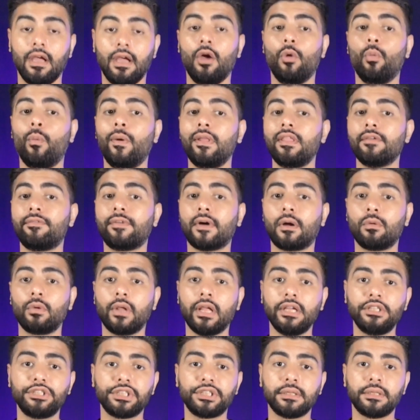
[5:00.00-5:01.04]
With a
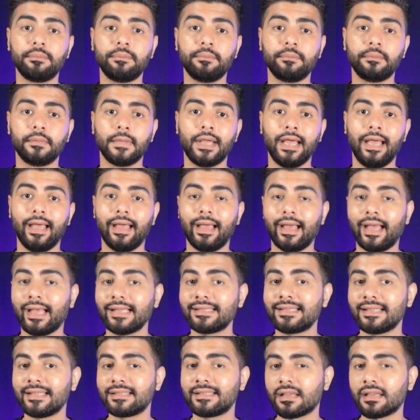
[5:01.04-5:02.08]
foundation,
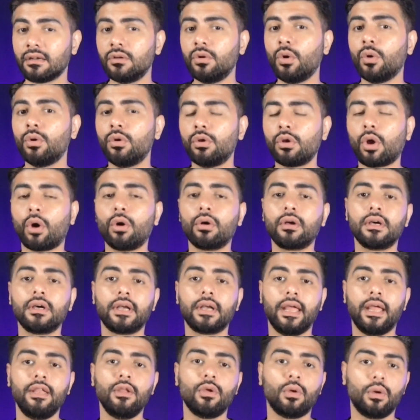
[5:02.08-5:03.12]
assets are no longer
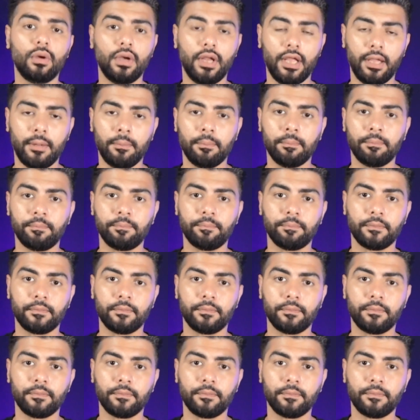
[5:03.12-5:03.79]
in your name,